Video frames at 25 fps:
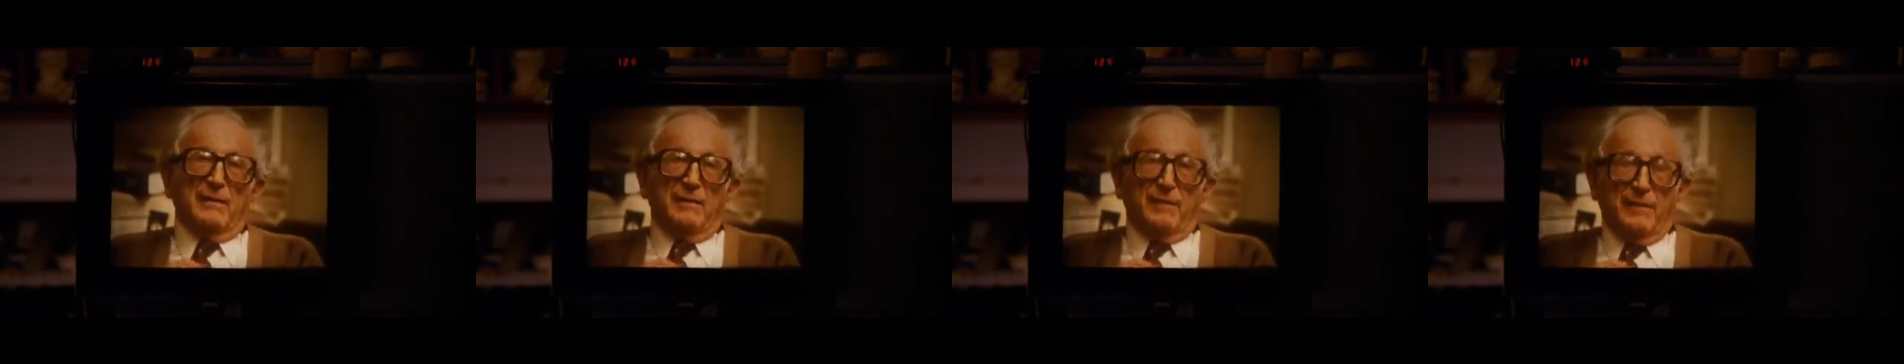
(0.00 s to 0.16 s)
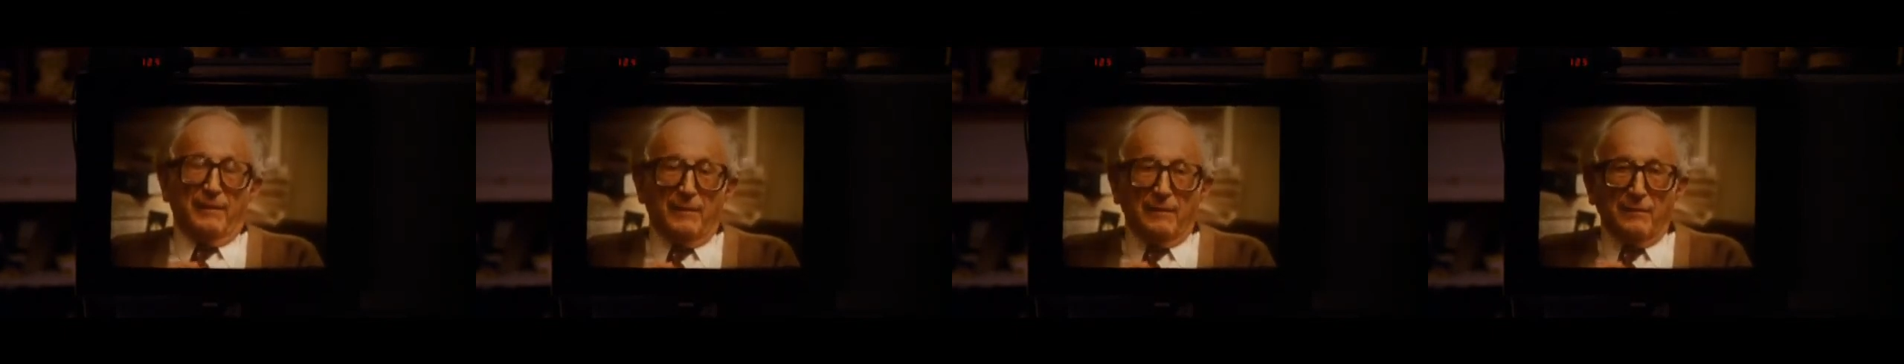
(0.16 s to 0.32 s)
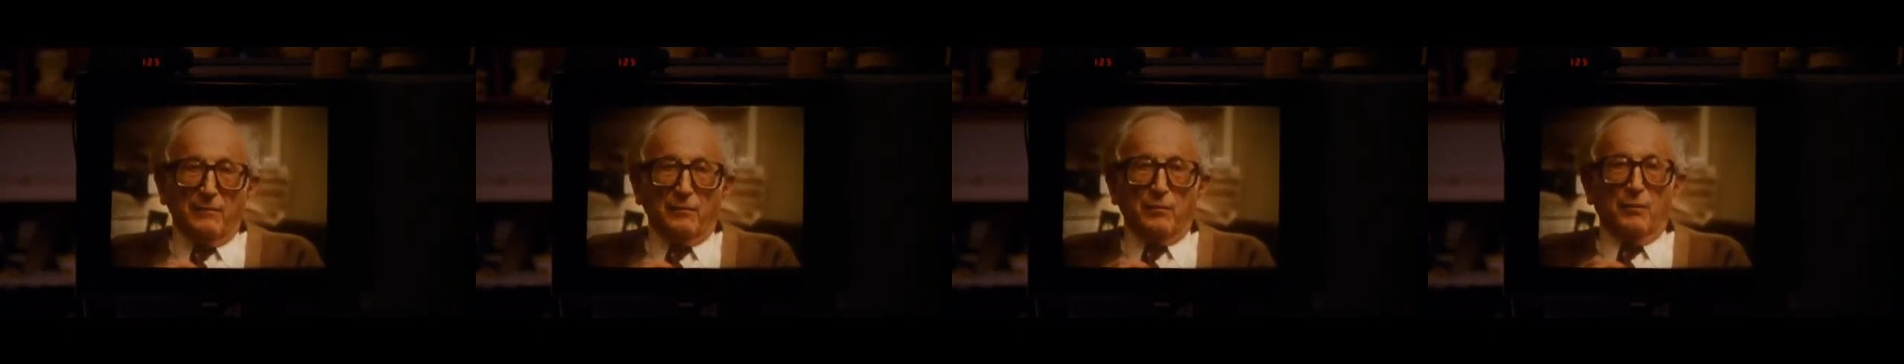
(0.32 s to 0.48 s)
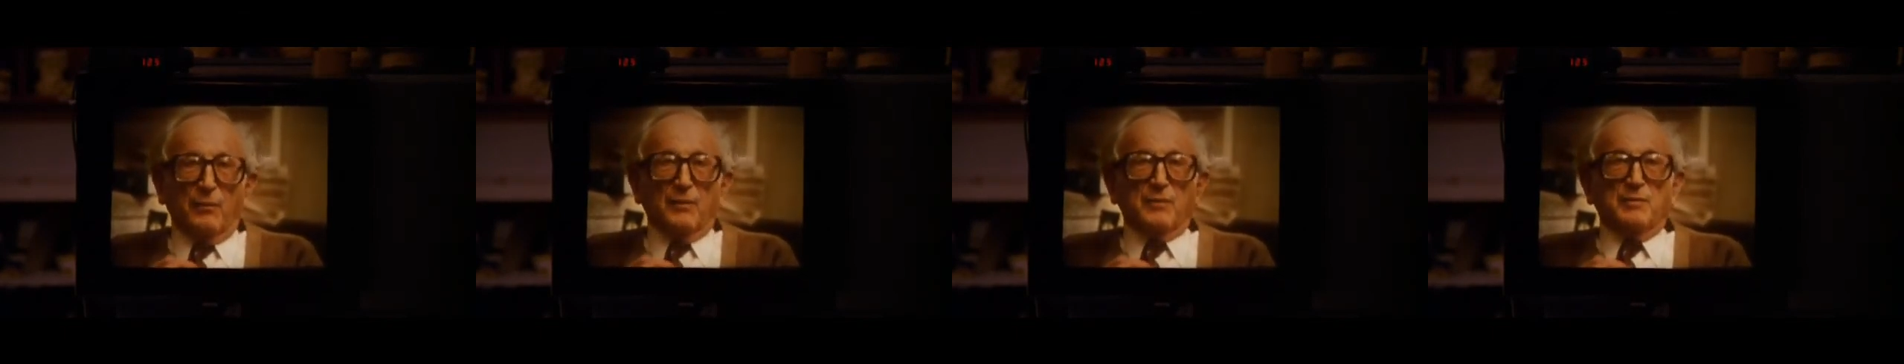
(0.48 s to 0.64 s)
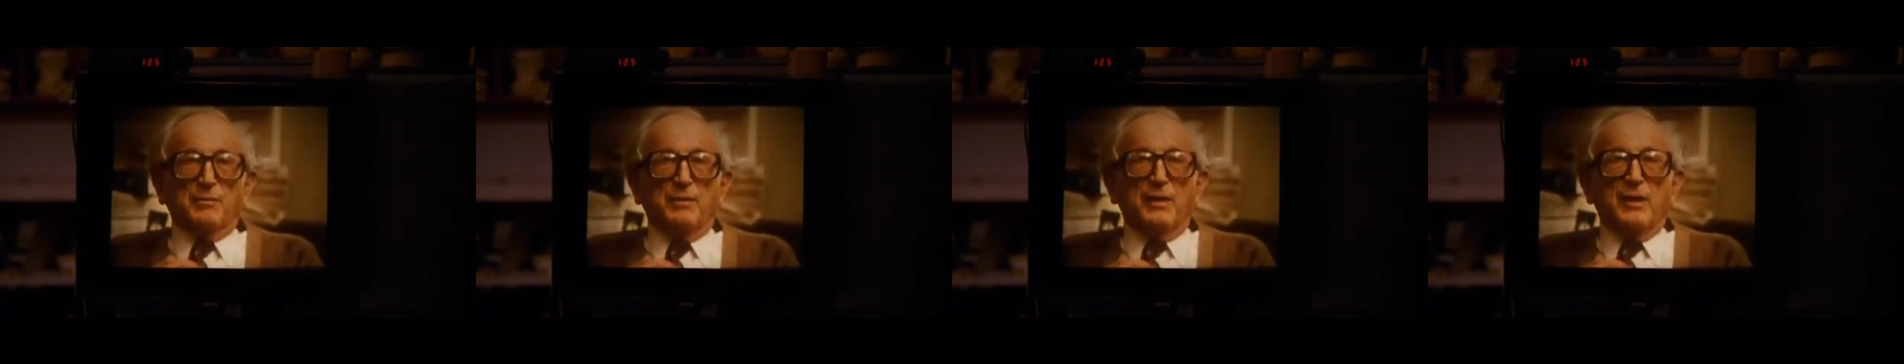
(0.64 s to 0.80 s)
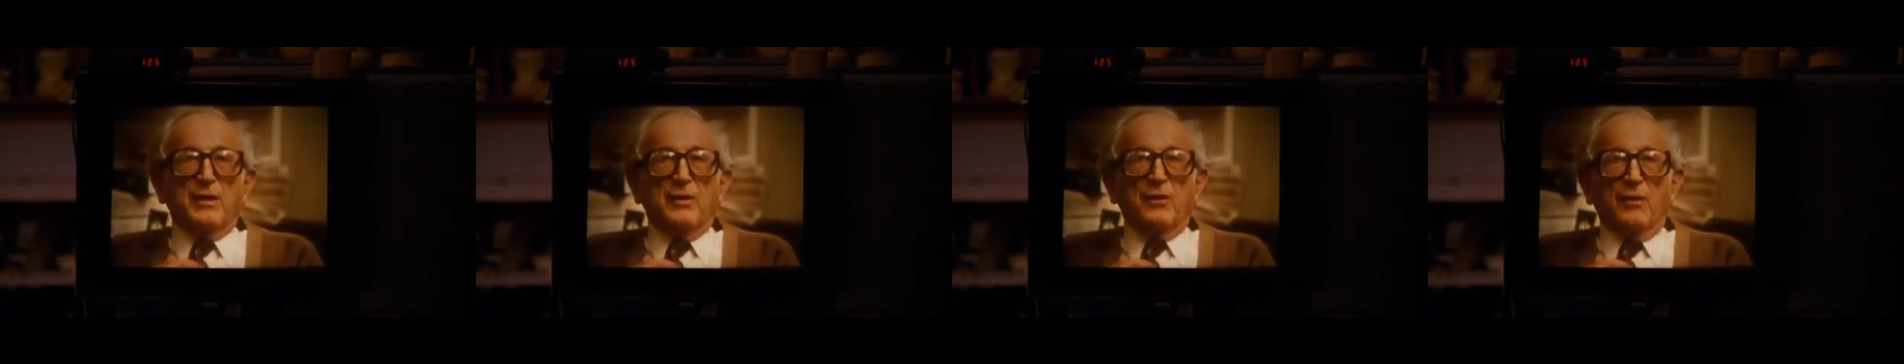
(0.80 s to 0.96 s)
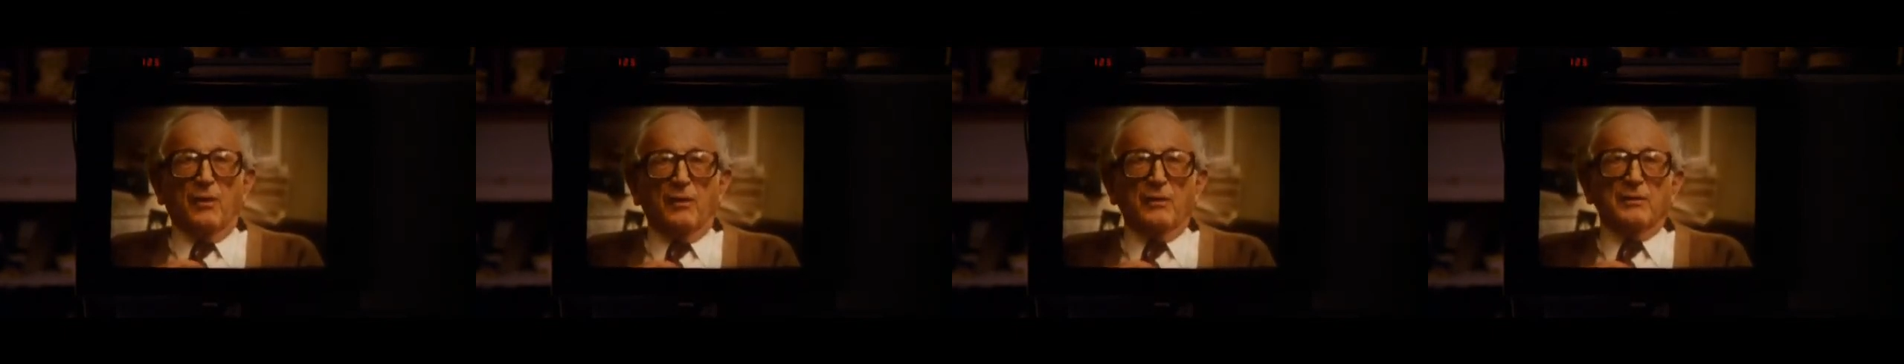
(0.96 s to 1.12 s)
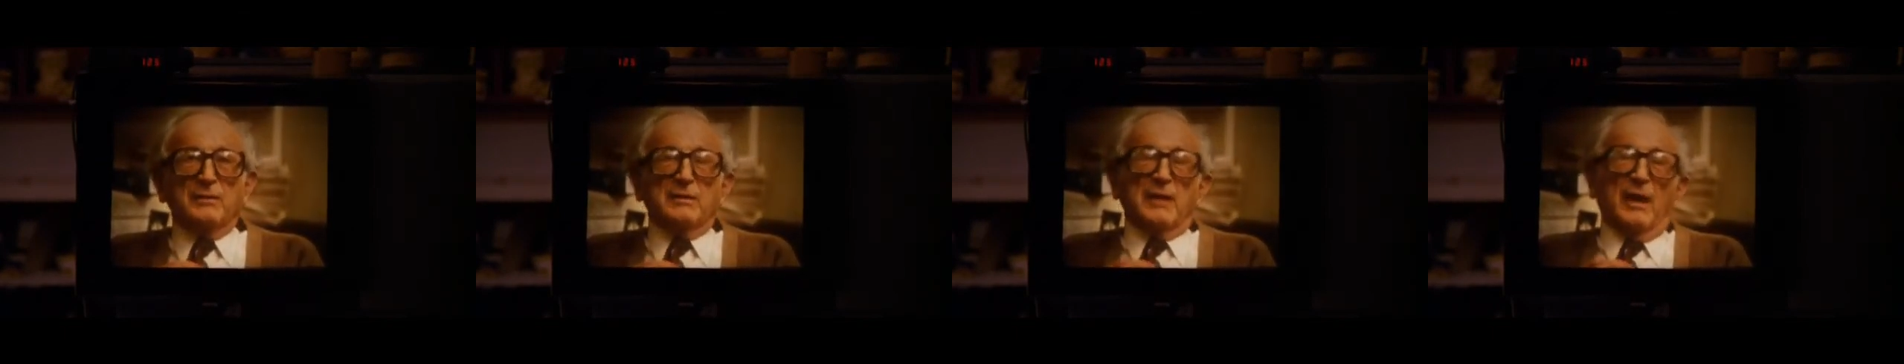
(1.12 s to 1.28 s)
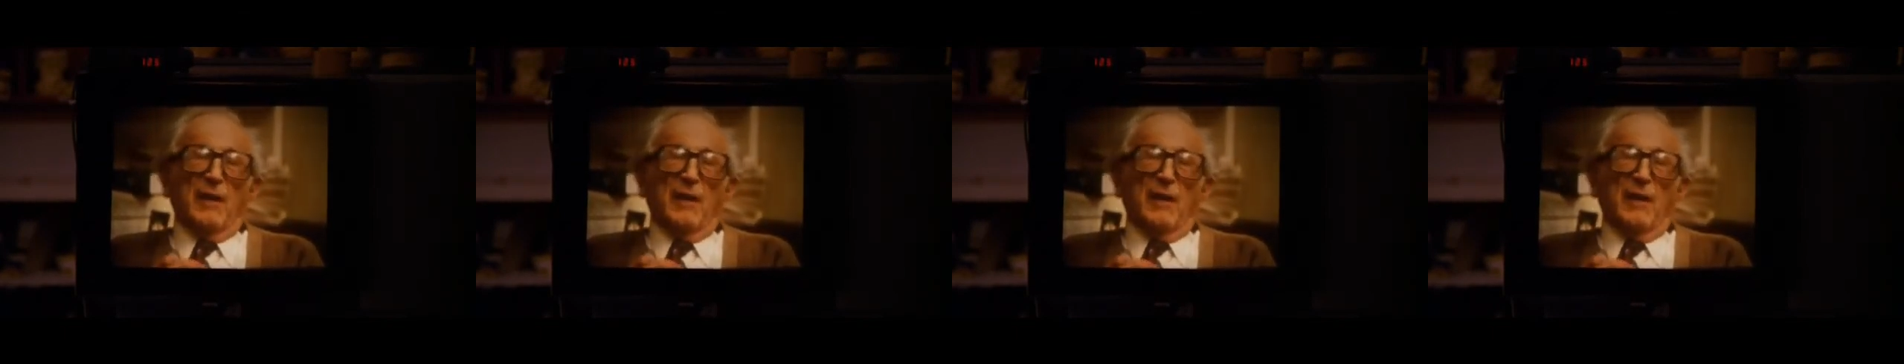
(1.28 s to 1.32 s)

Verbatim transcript: This was beyond